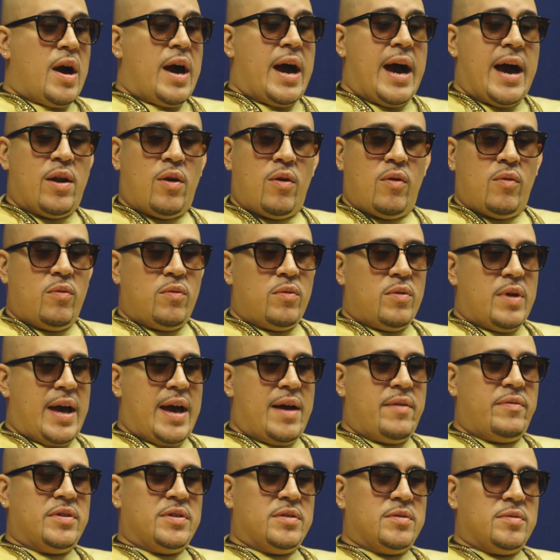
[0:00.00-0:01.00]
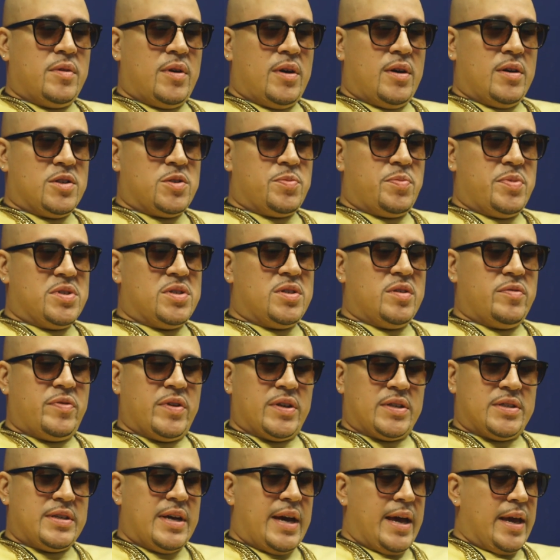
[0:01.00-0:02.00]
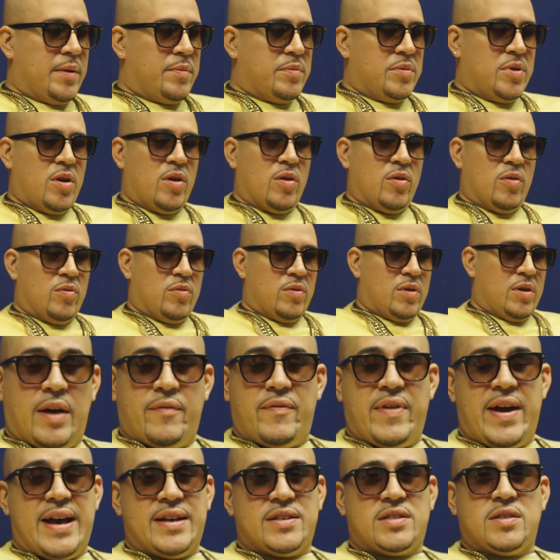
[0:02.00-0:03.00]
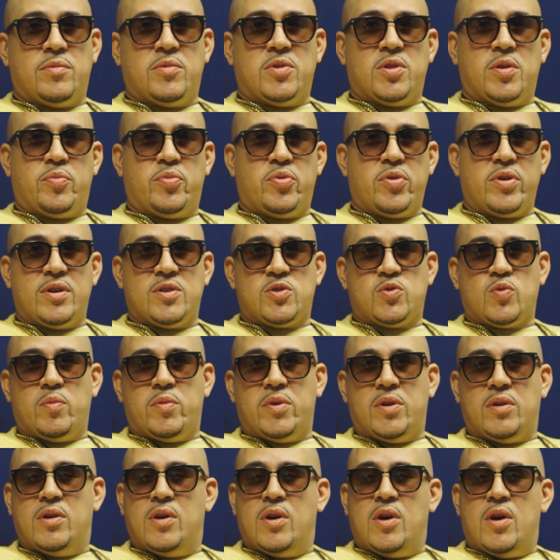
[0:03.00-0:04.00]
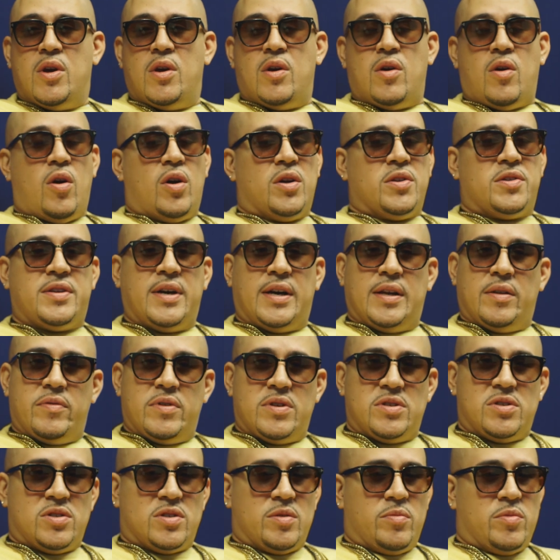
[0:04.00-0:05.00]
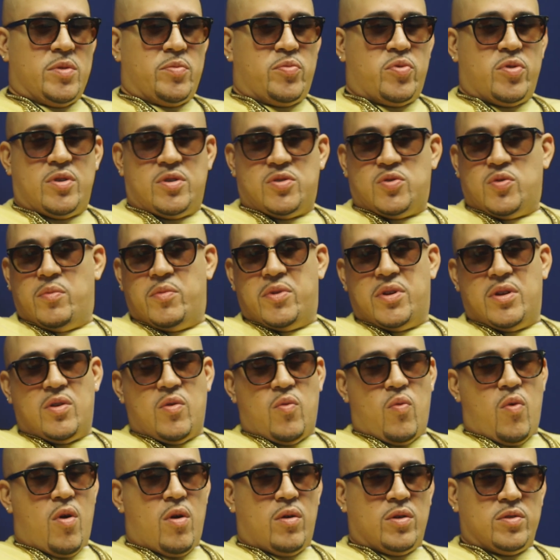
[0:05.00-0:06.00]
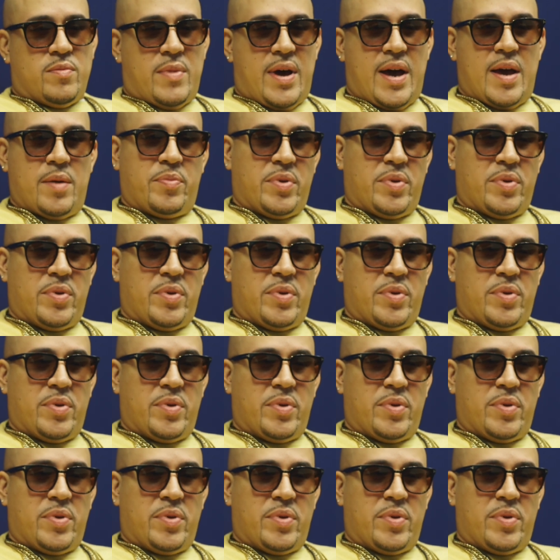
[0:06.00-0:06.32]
I don't have a specific type, no. I've had some of the prettiest women on television, some of the prettiest women in the world, in my